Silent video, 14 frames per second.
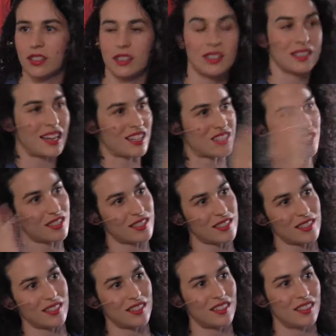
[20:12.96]
That is not
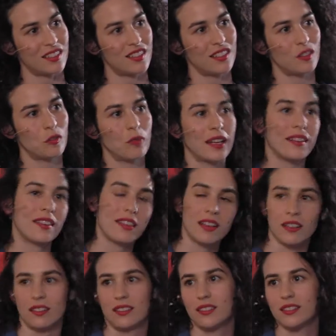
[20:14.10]
just one thing.